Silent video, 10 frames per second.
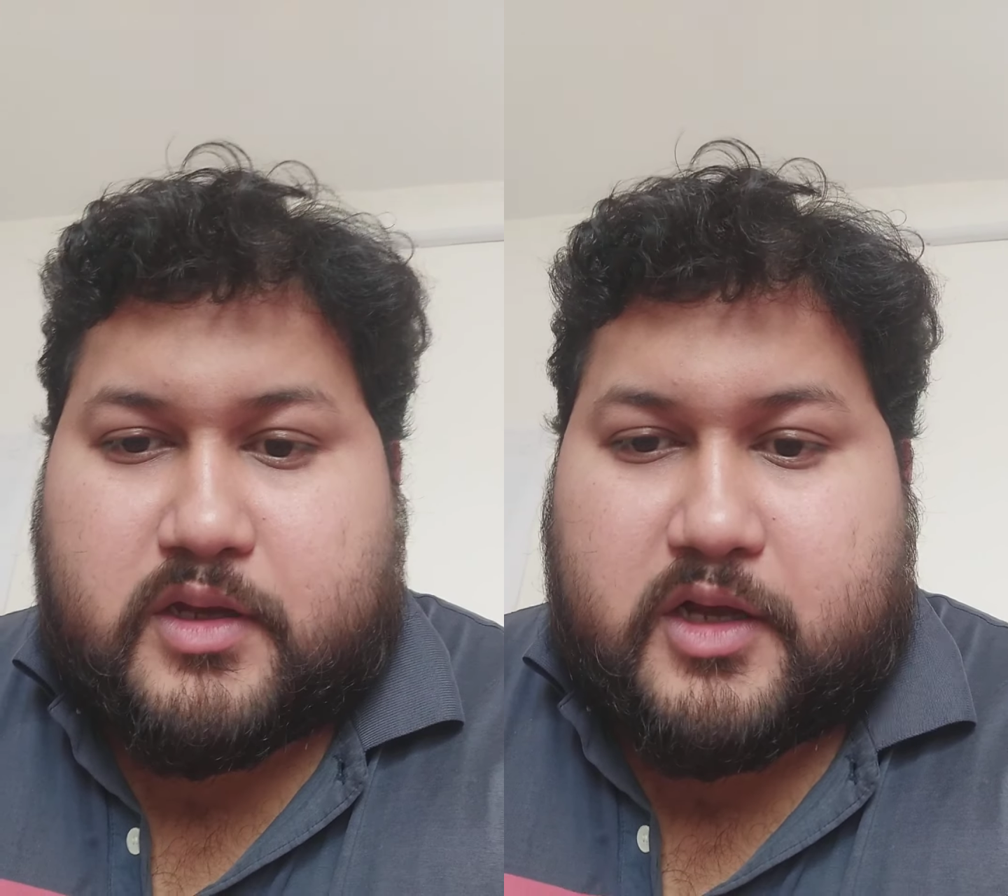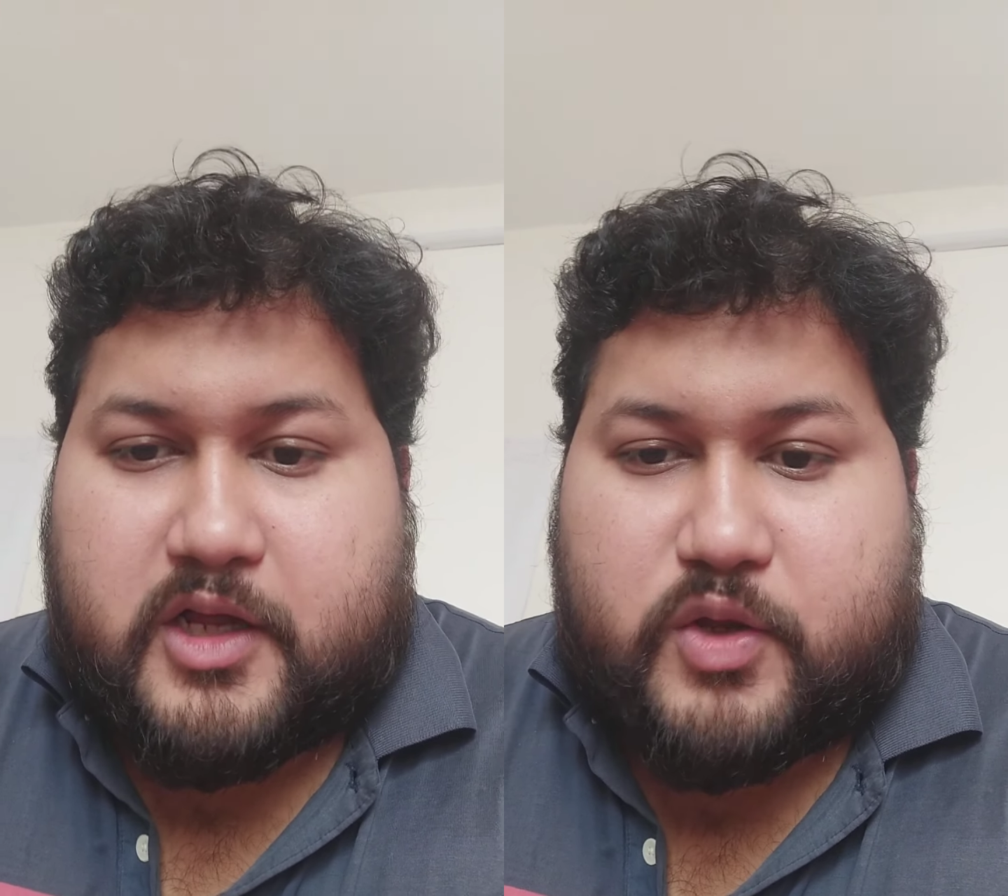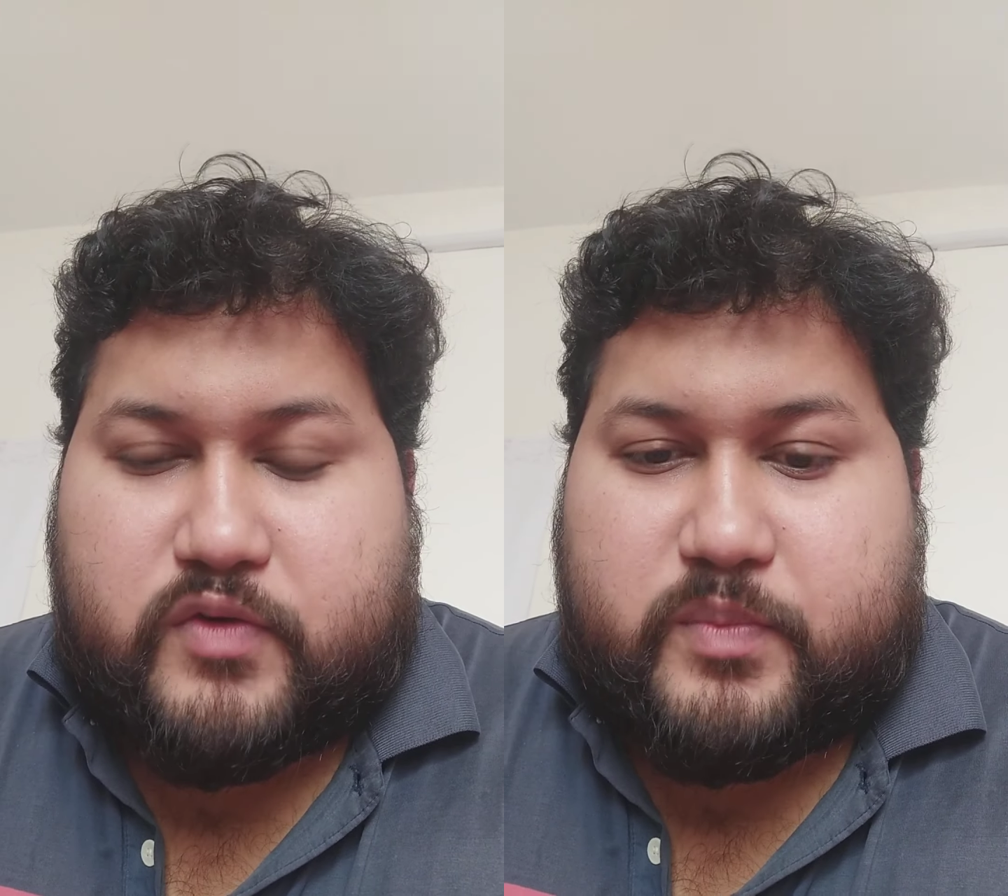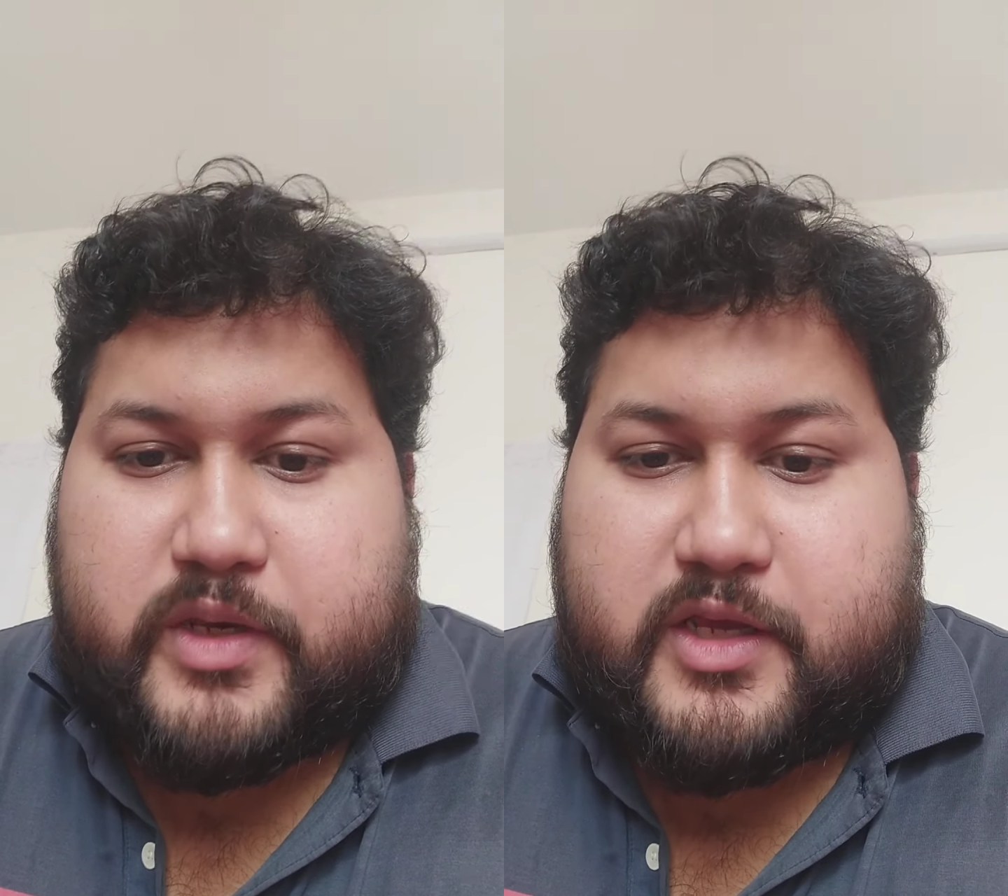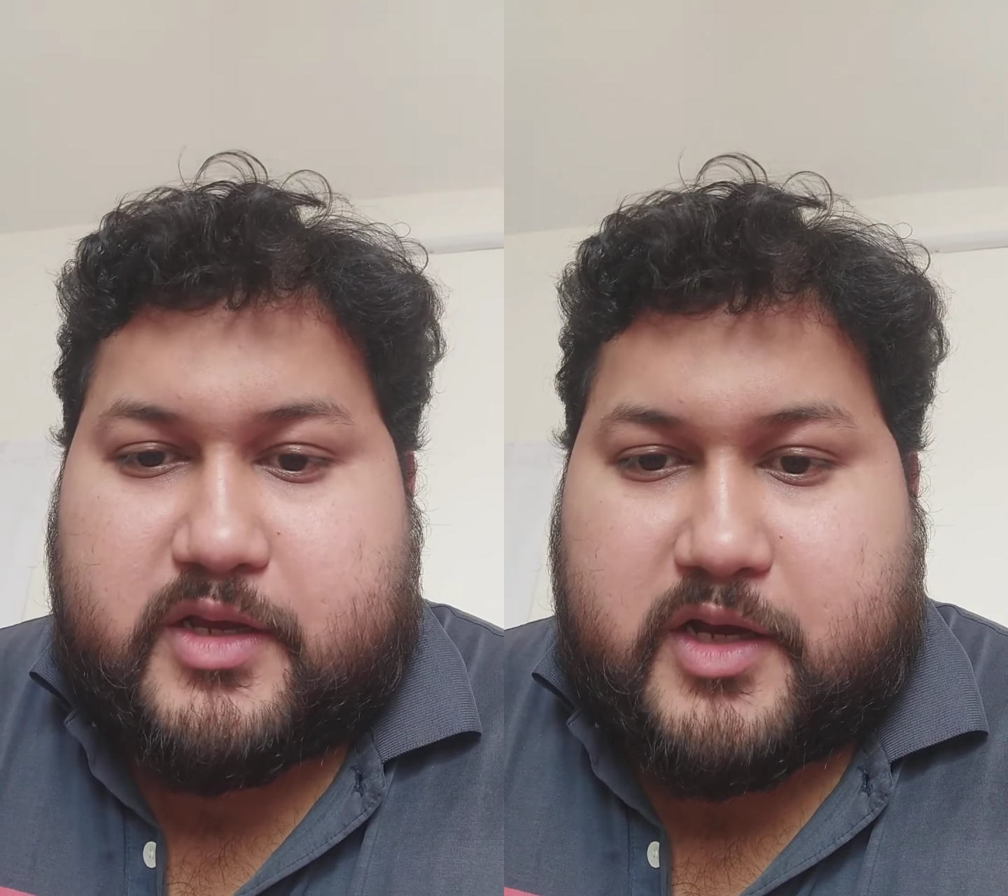Hello
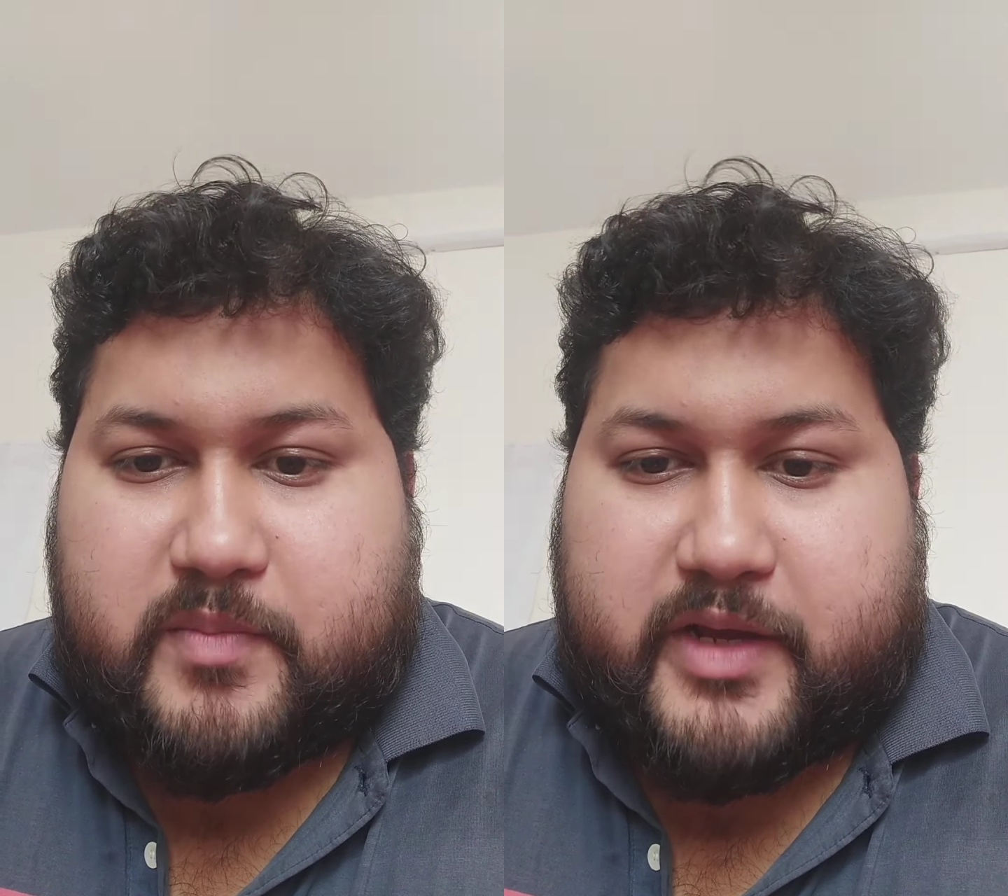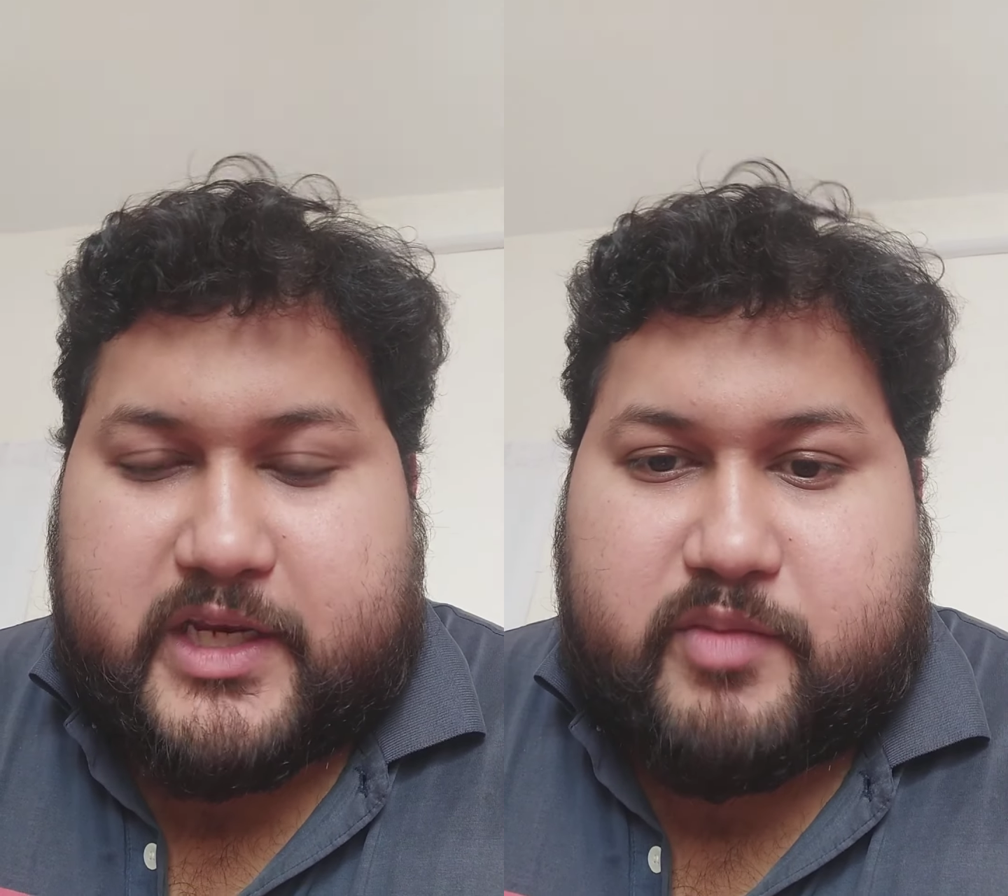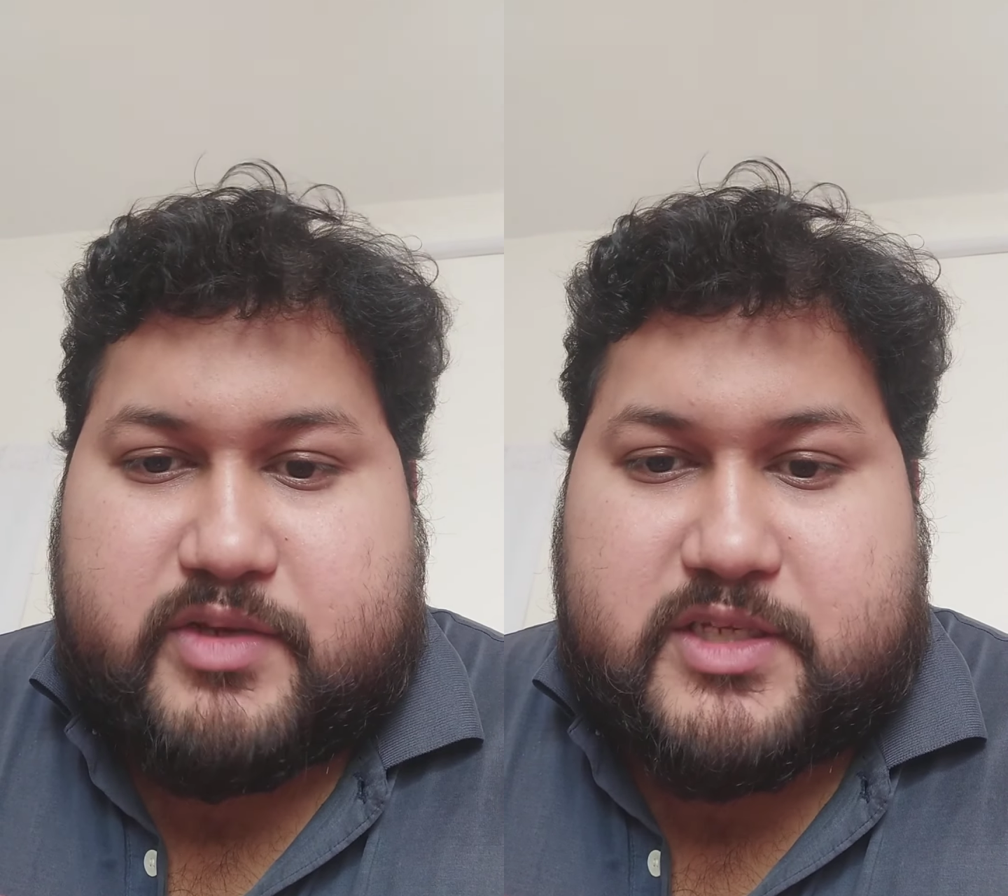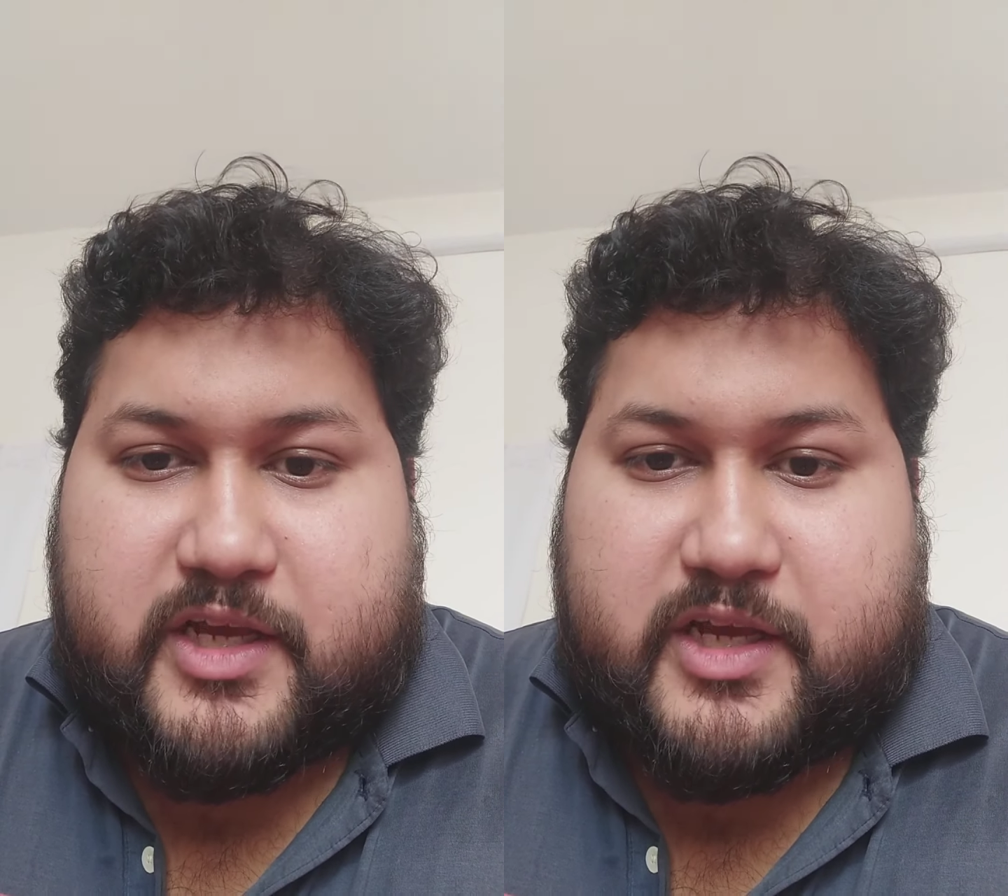everybody, my name is